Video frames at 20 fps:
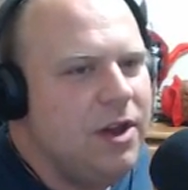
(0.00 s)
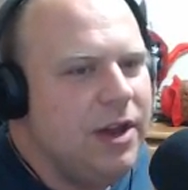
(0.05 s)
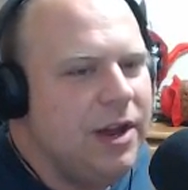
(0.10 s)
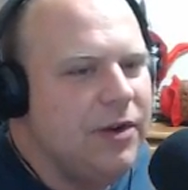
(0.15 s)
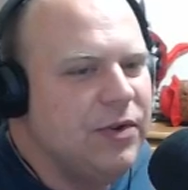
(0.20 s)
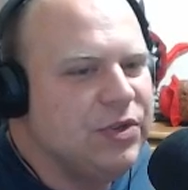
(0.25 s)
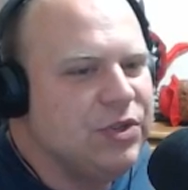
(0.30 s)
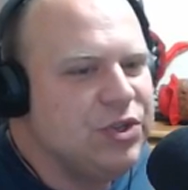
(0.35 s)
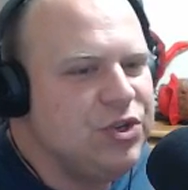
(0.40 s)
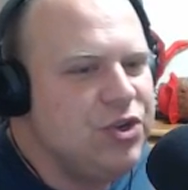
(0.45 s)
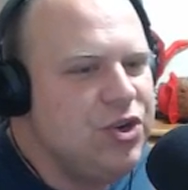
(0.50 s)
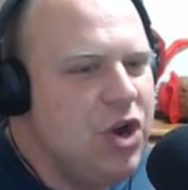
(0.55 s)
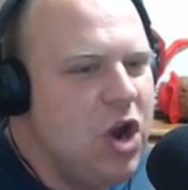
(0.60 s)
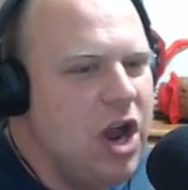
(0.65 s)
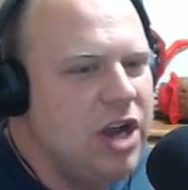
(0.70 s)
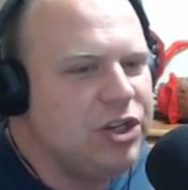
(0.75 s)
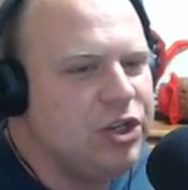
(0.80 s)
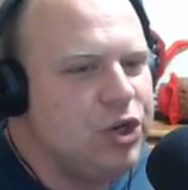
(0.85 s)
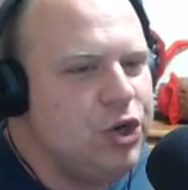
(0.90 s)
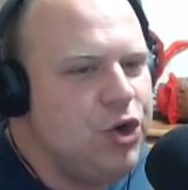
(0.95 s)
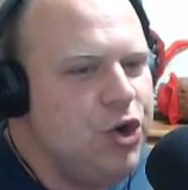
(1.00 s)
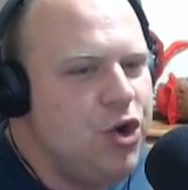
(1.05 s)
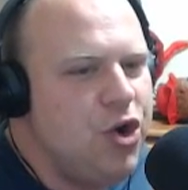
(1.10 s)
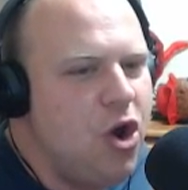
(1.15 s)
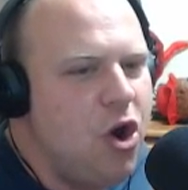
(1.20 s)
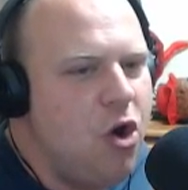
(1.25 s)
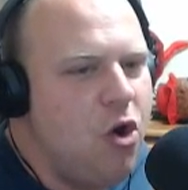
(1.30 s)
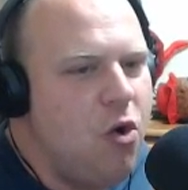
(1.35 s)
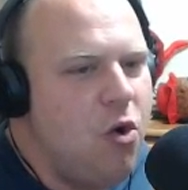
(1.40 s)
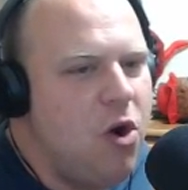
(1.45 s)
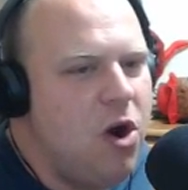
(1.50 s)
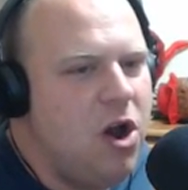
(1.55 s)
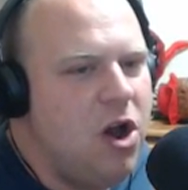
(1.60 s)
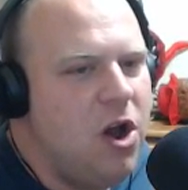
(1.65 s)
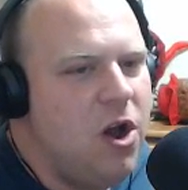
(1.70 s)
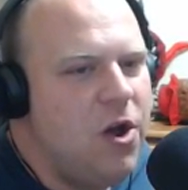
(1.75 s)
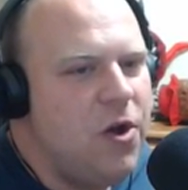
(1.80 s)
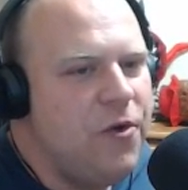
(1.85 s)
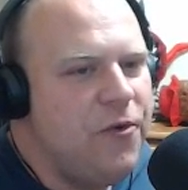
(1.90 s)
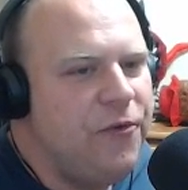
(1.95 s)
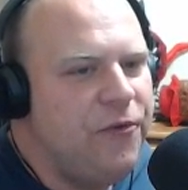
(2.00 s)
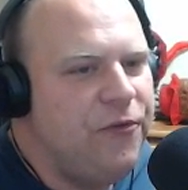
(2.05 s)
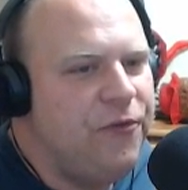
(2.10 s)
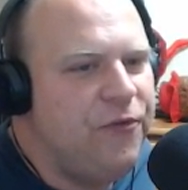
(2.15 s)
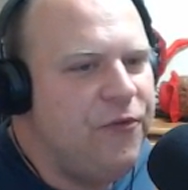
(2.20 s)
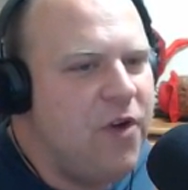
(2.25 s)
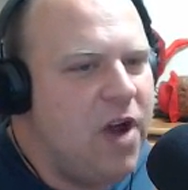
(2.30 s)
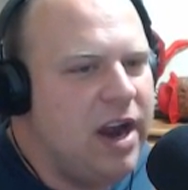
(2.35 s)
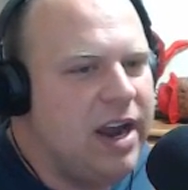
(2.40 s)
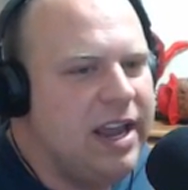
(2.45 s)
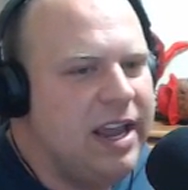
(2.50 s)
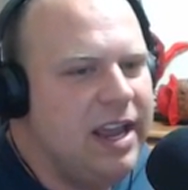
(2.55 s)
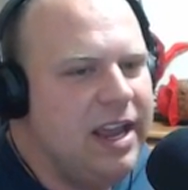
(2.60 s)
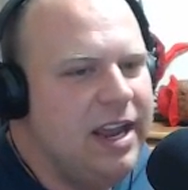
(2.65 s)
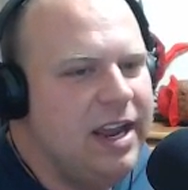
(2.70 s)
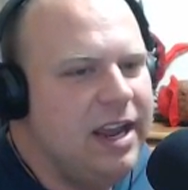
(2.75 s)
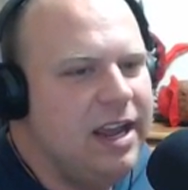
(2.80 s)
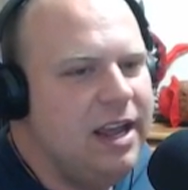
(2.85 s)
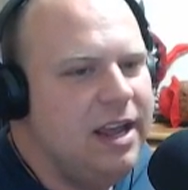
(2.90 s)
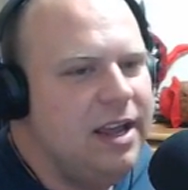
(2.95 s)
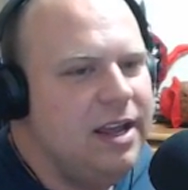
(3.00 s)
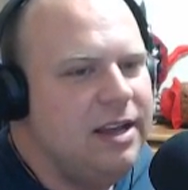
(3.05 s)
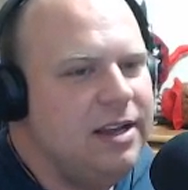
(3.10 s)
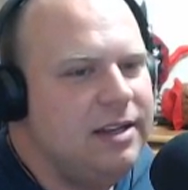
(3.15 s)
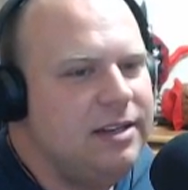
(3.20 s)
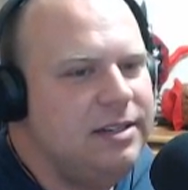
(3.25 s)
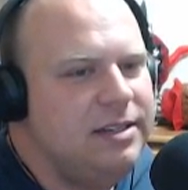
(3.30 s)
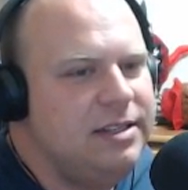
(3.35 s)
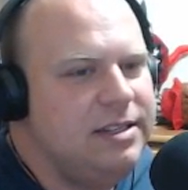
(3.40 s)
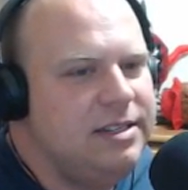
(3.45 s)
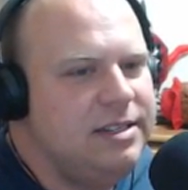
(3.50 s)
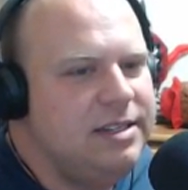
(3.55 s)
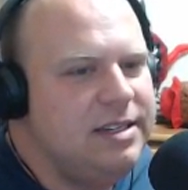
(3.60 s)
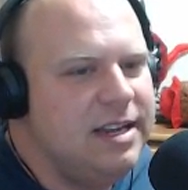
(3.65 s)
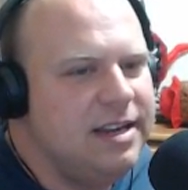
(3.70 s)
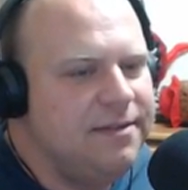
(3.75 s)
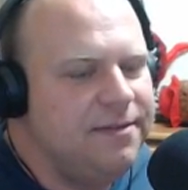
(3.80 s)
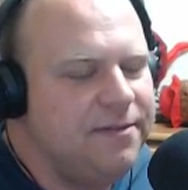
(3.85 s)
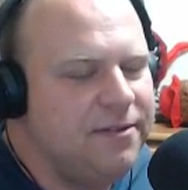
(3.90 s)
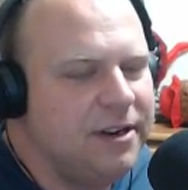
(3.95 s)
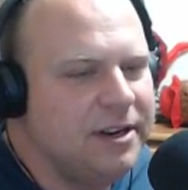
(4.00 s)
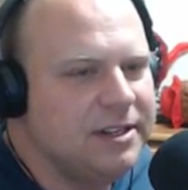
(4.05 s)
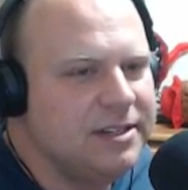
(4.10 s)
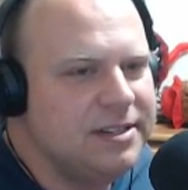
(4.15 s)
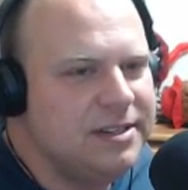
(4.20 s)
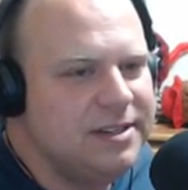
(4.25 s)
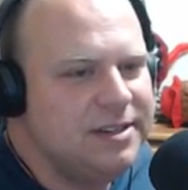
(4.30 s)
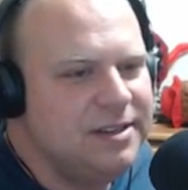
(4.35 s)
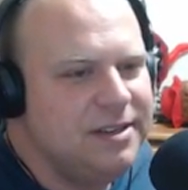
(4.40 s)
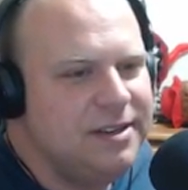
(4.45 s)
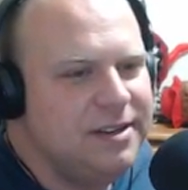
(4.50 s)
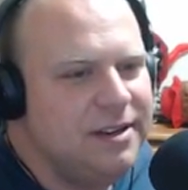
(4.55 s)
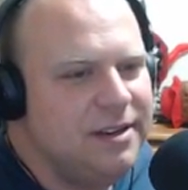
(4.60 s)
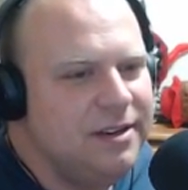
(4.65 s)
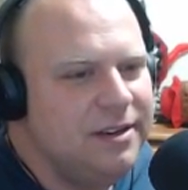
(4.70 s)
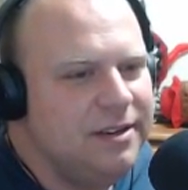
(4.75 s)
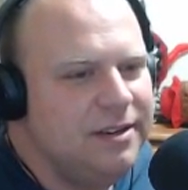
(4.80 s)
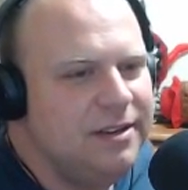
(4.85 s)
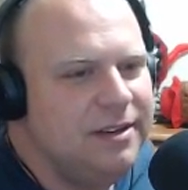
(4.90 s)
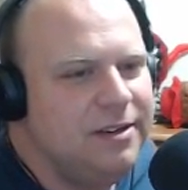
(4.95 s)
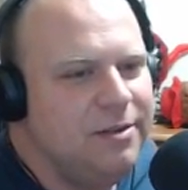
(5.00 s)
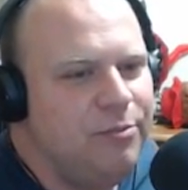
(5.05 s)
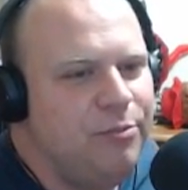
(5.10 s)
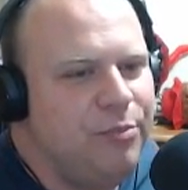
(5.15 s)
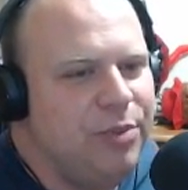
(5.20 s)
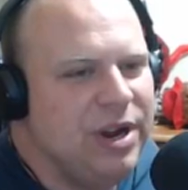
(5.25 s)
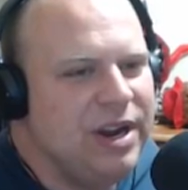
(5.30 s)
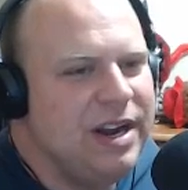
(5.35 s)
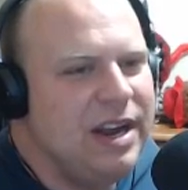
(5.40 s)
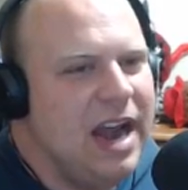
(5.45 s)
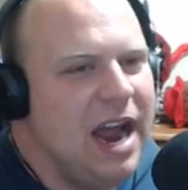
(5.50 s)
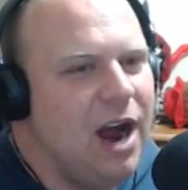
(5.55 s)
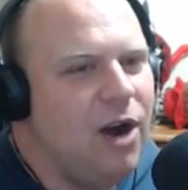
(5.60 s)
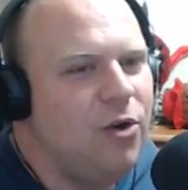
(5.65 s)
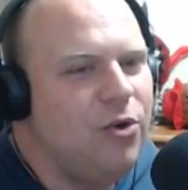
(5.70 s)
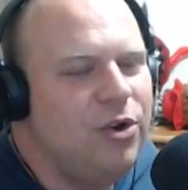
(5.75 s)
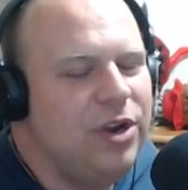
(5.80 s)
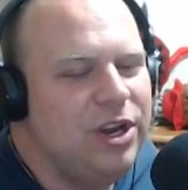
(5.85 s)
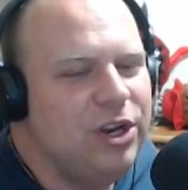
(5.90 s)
It's no fucking different. But now